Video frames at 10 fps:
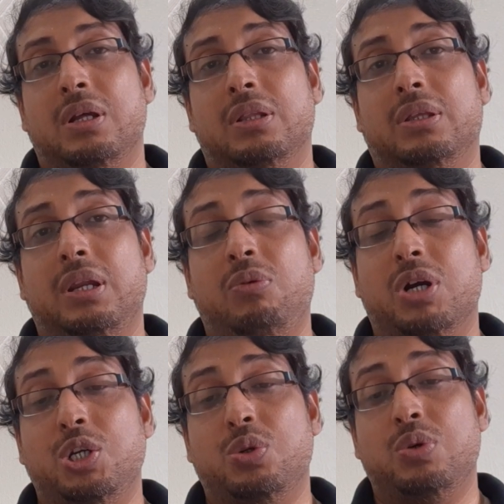Then you
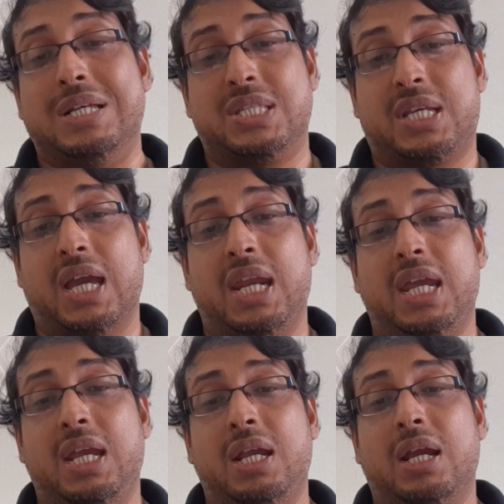can do
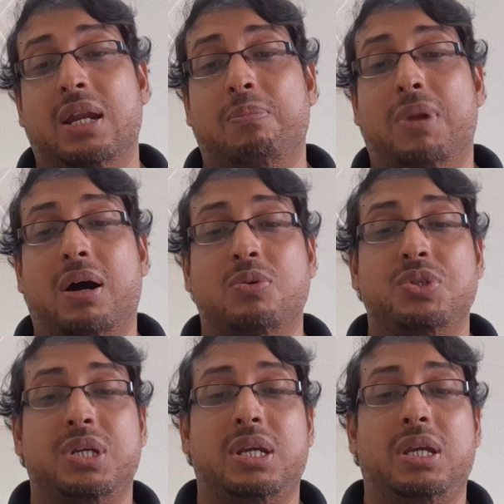scanning and
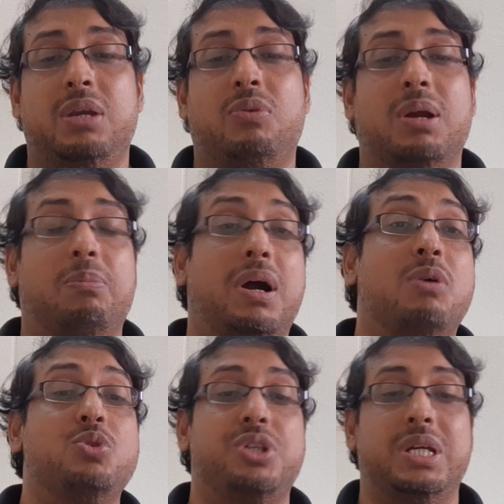browsing. You can
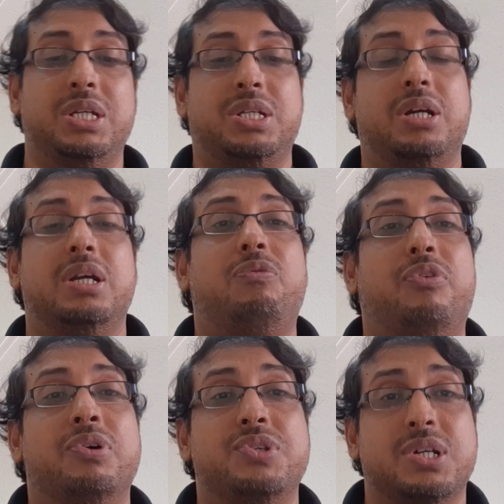browse internet
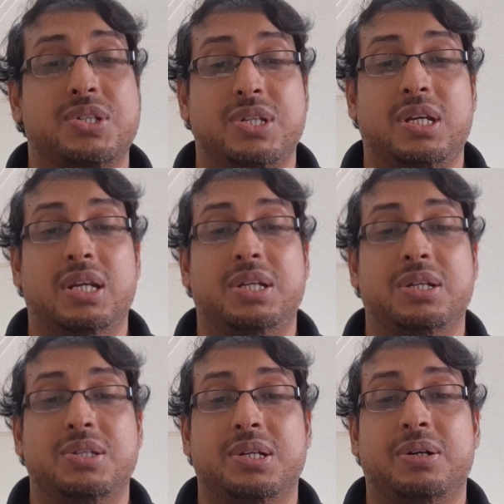for searching
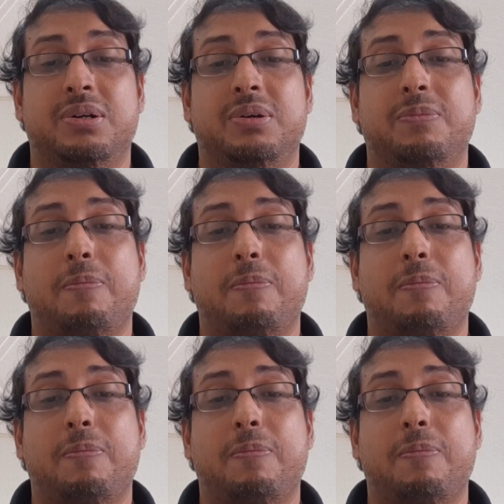literature.